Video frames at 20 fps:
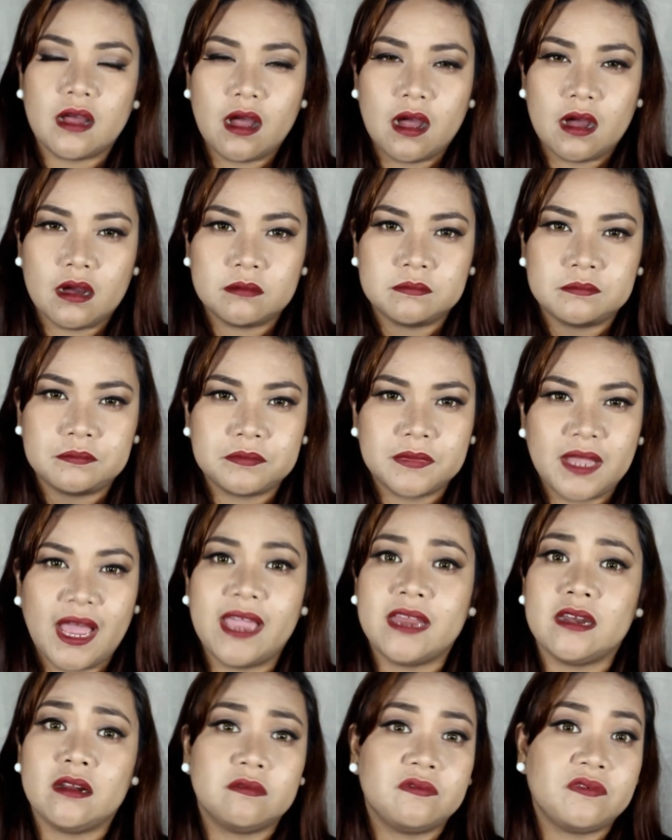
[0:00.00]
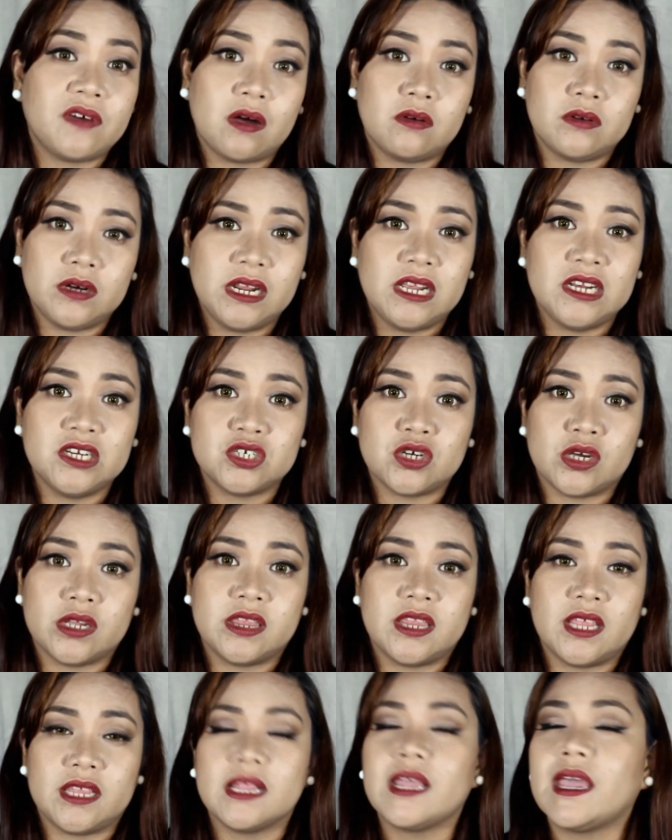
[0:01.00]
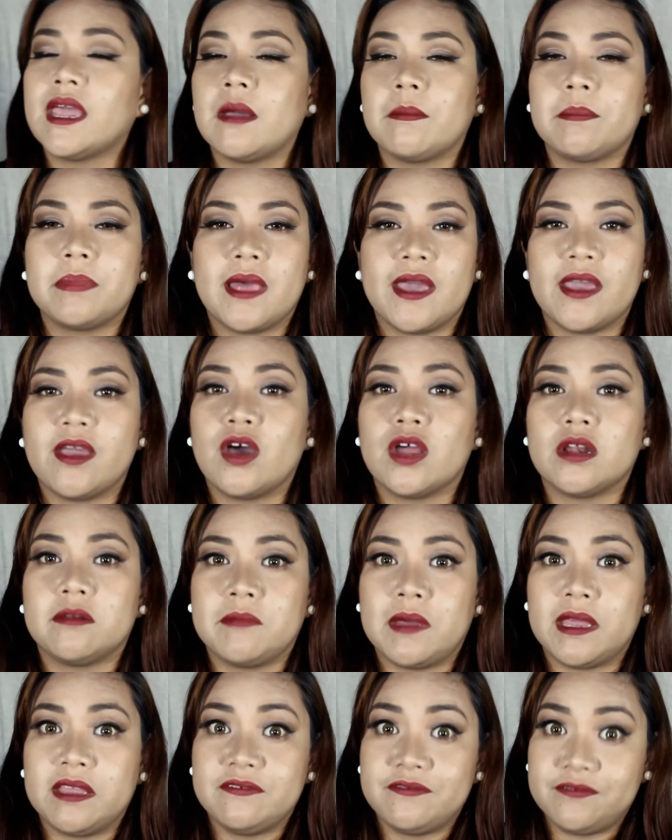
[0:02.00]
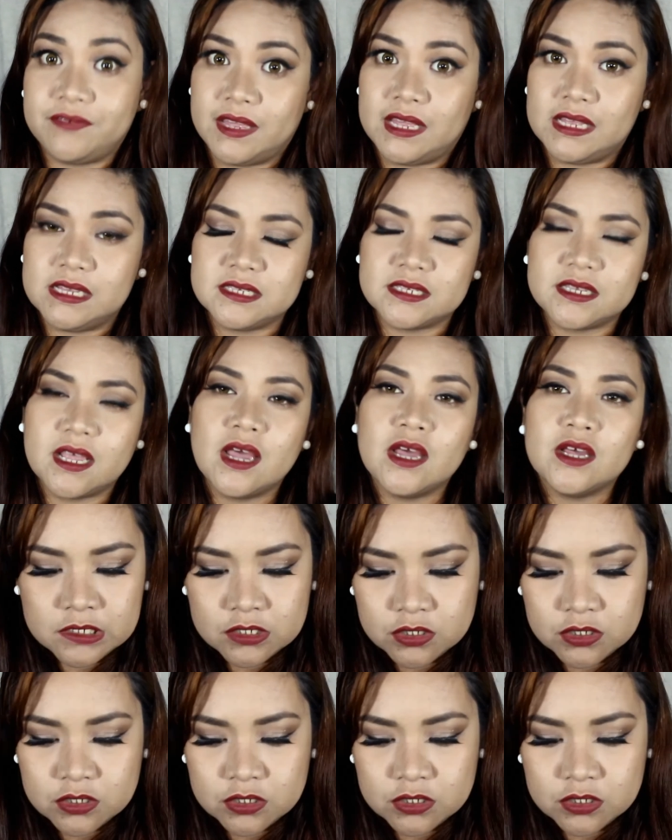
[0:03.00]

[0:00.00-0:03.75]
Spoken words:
kind of foundation that I apply on my face.